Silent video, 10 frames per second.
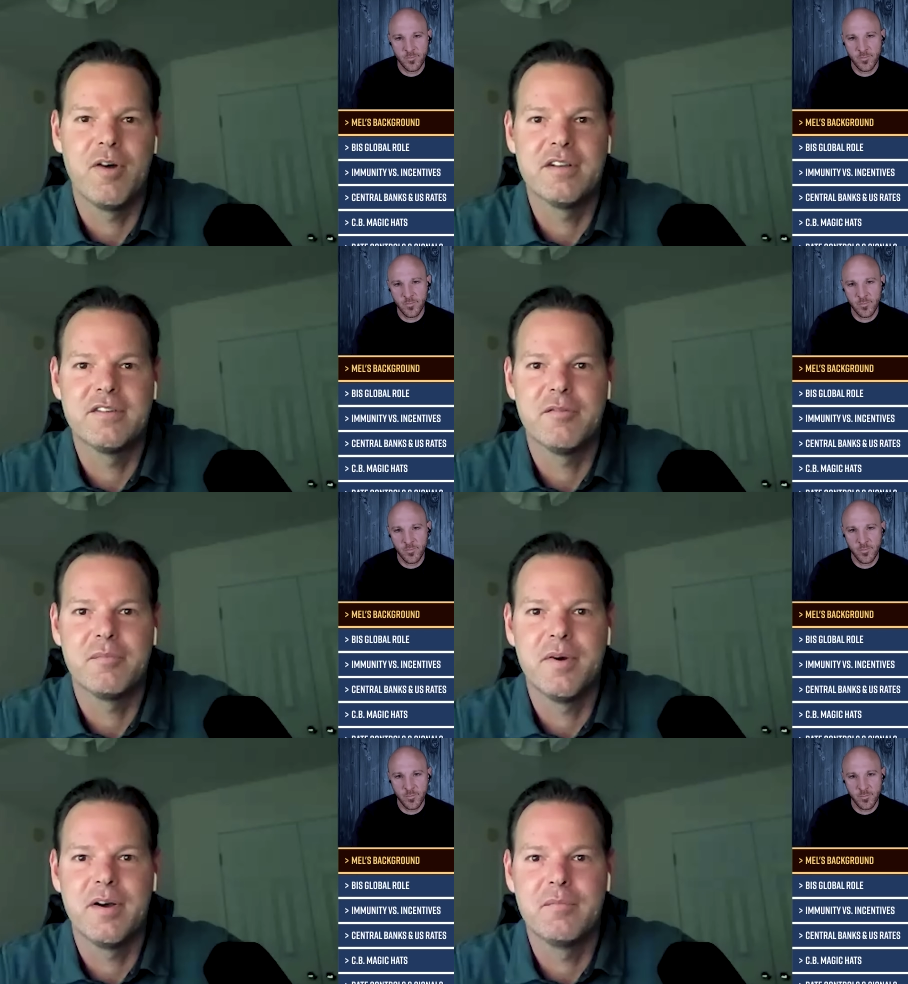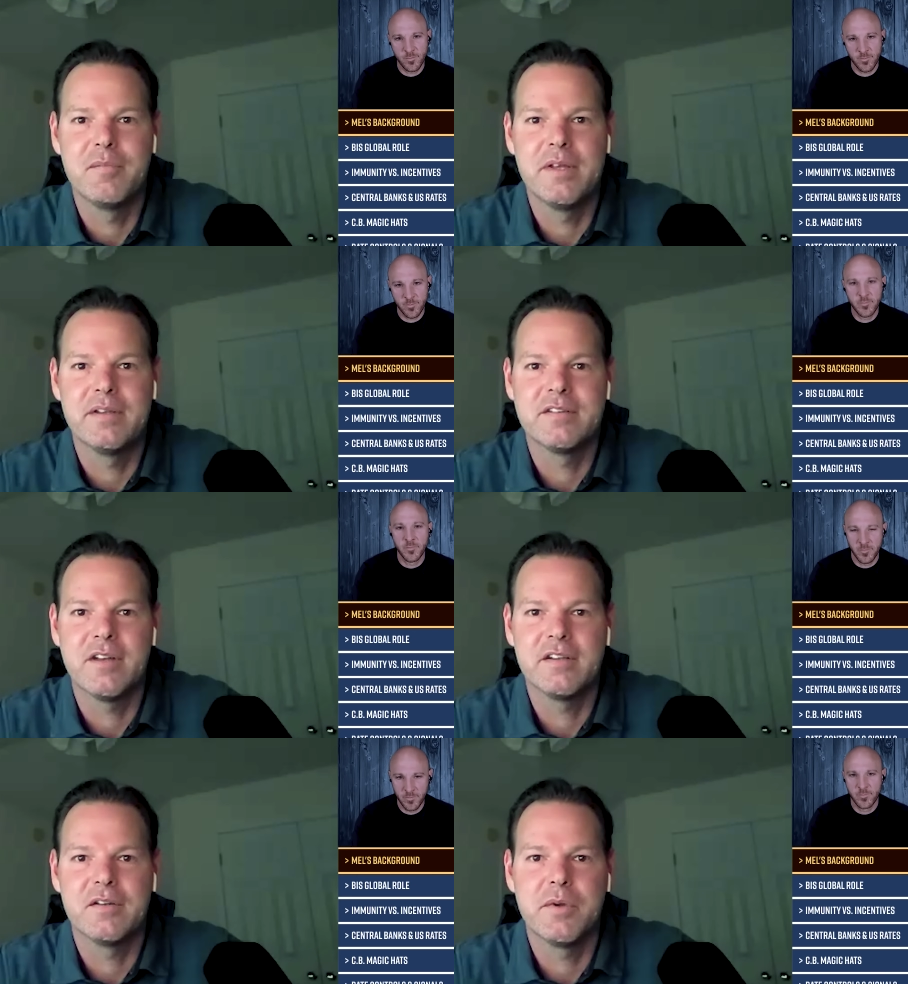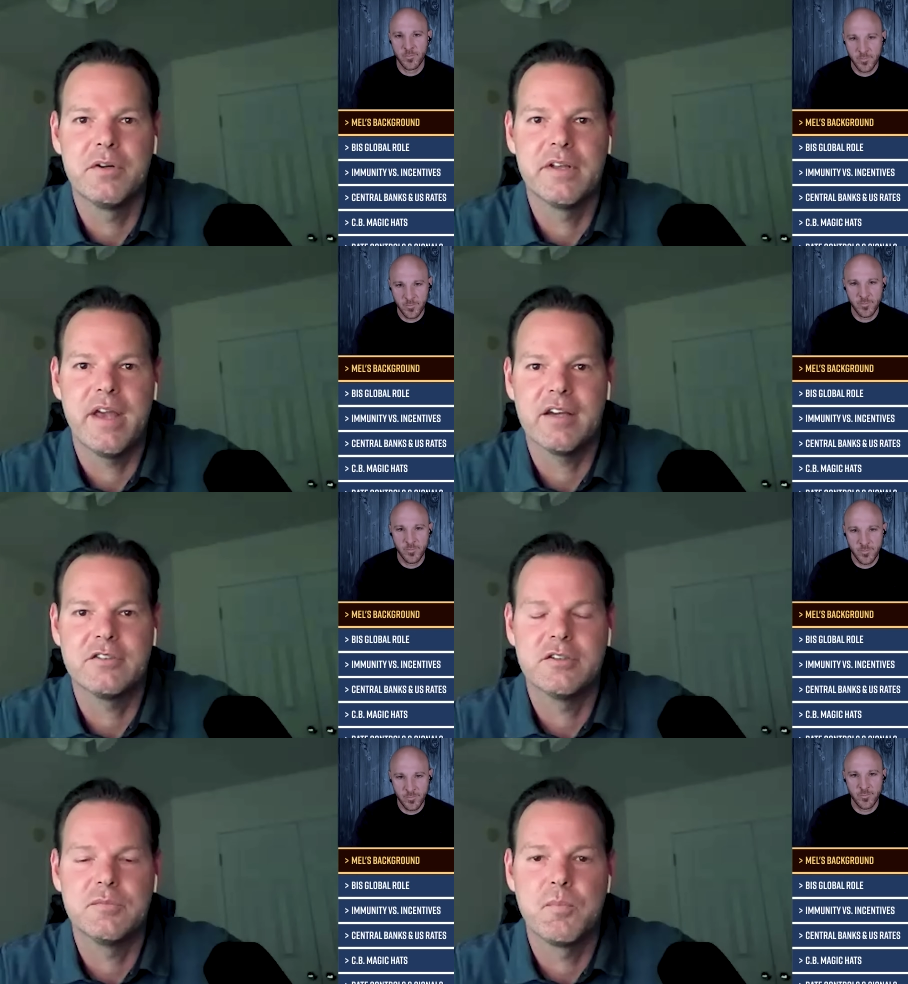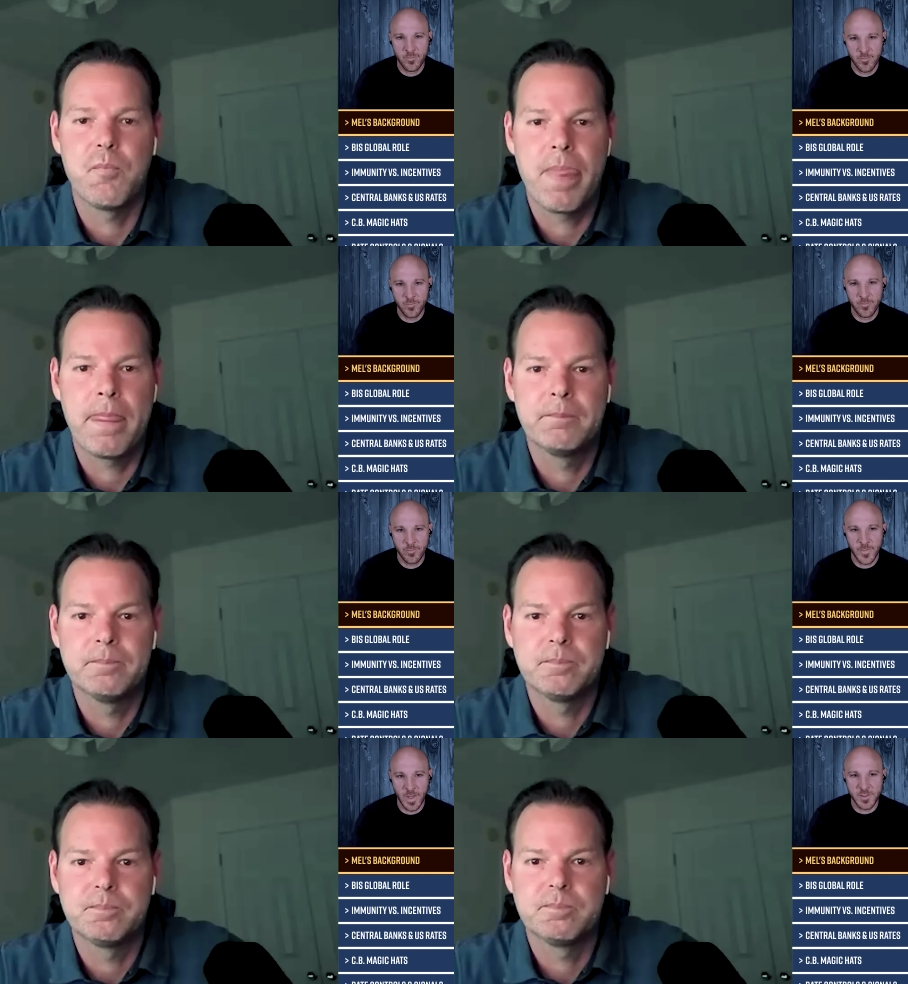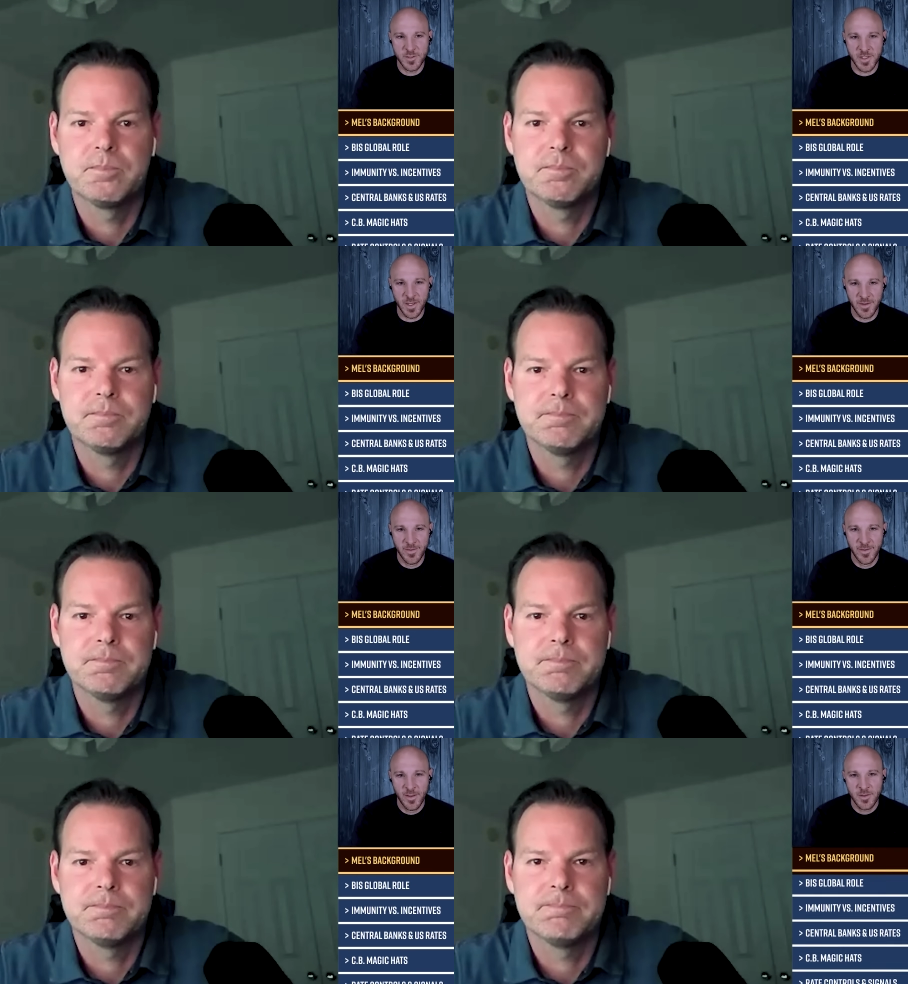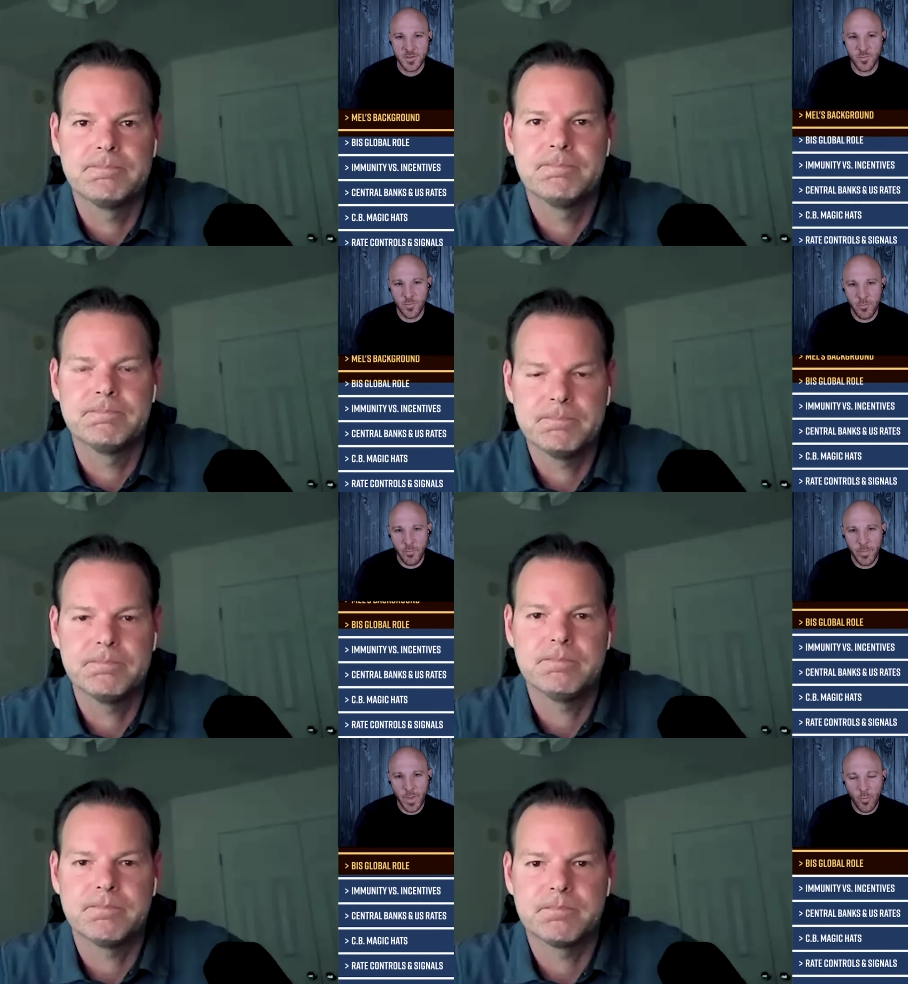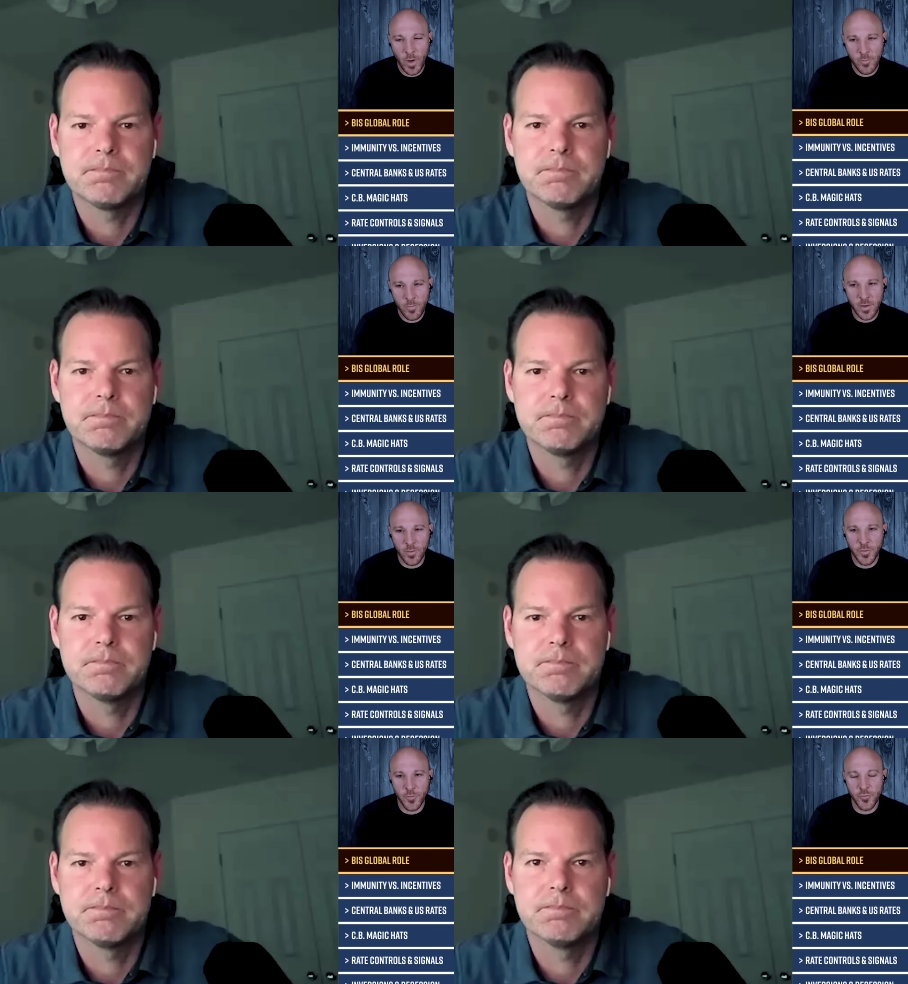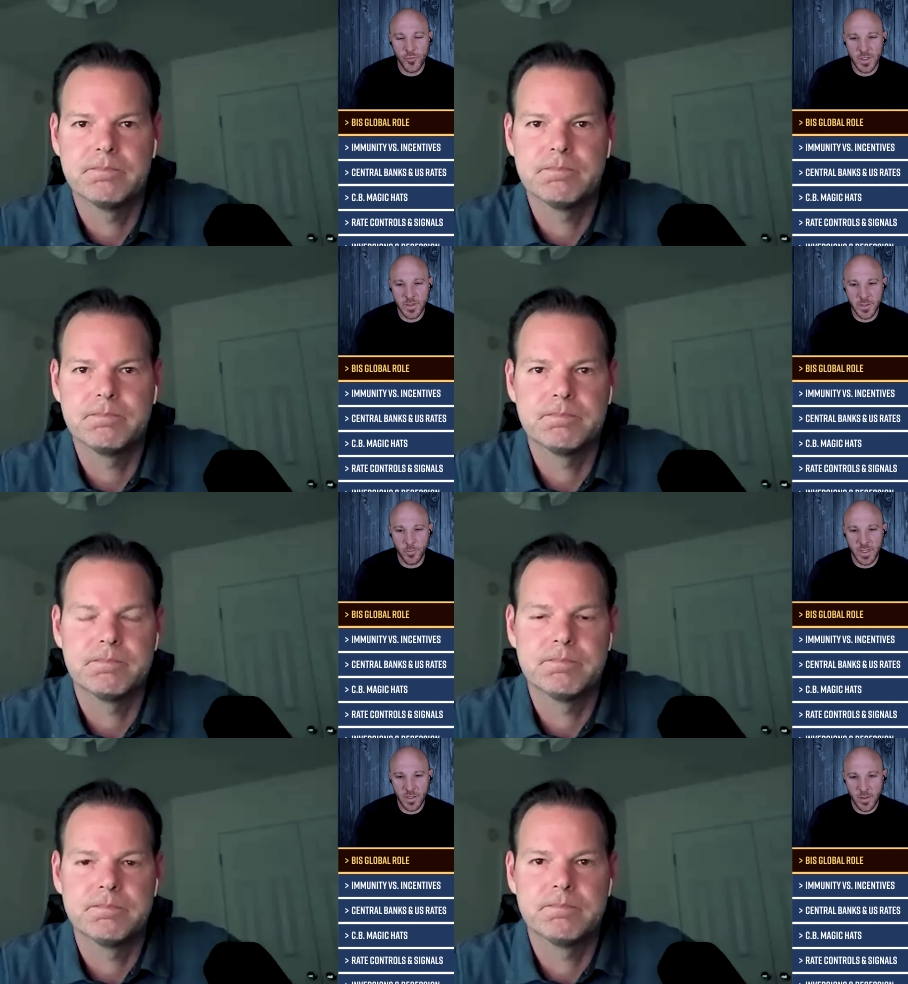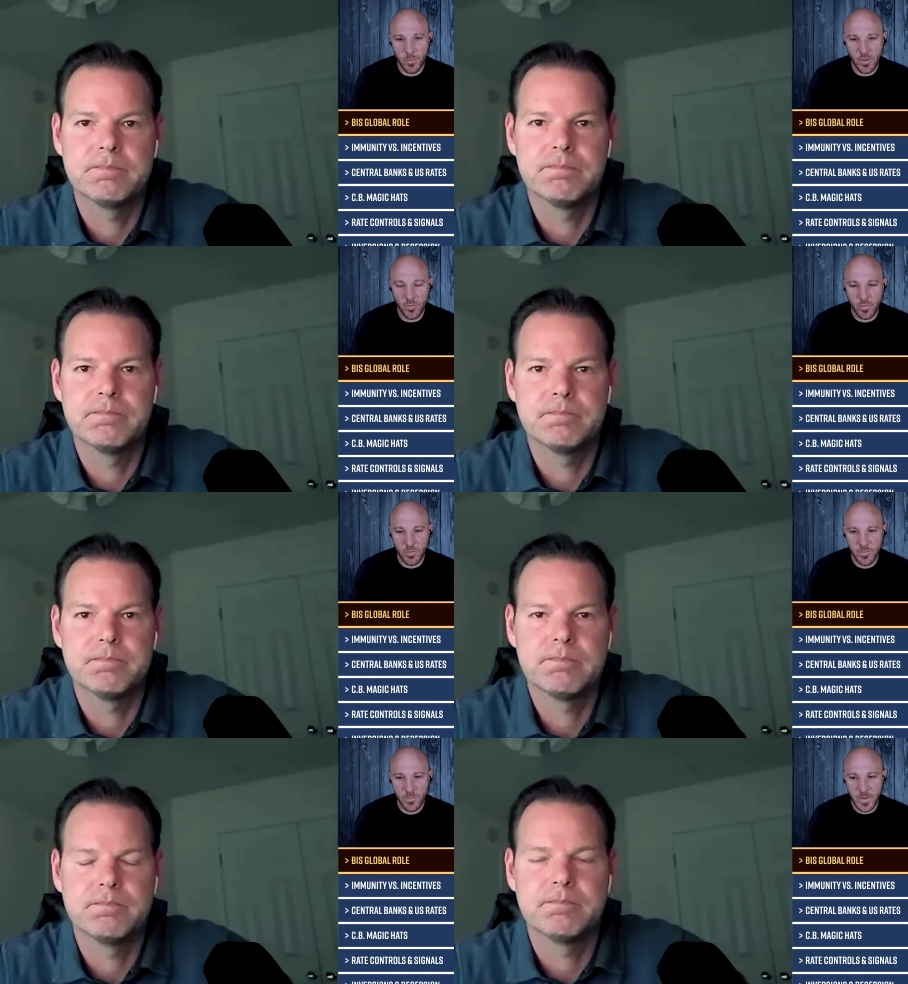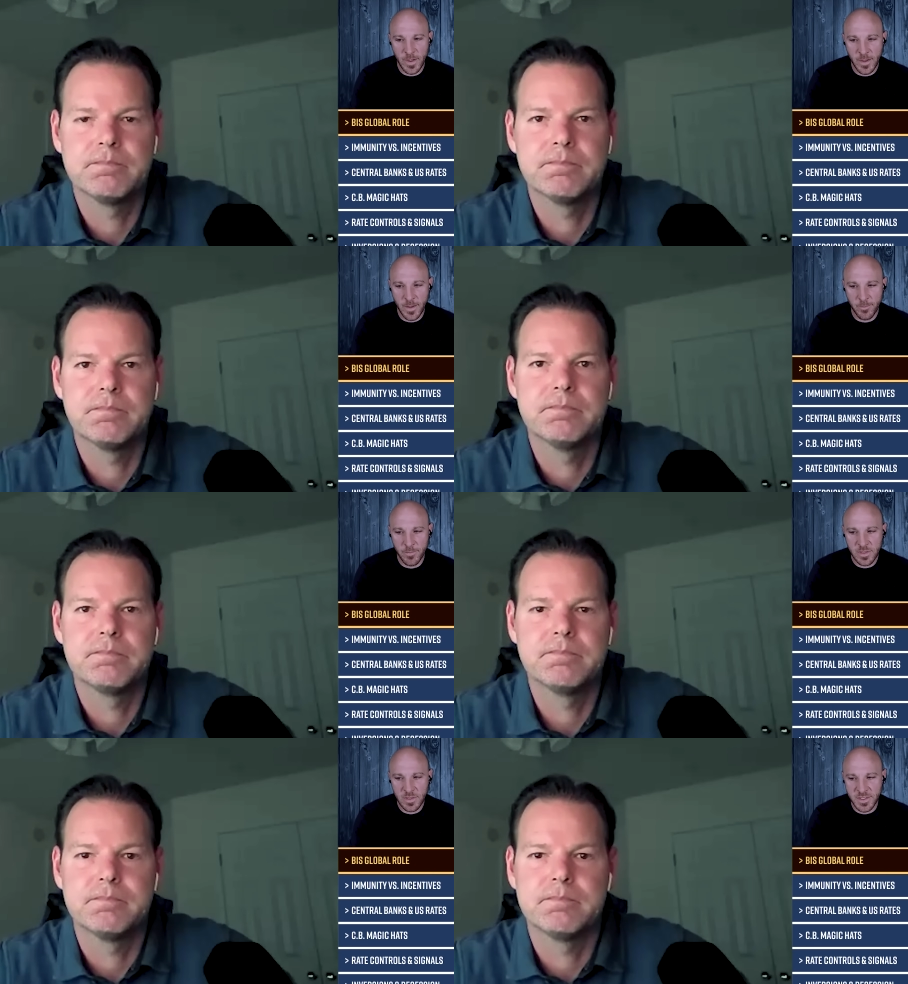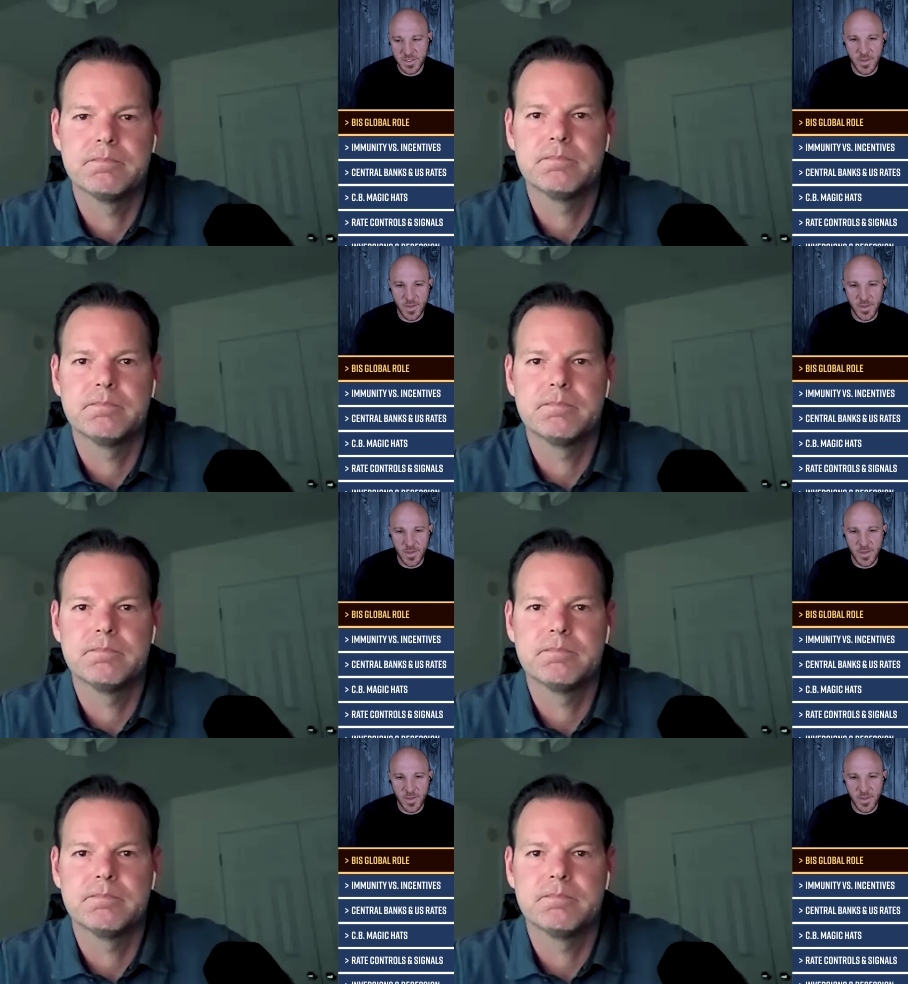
Speaker 1: winds up uh, being stuck in the middle of the action. Interesting.
Speaker 2: So Mel, why don't we go through a little bit about, let's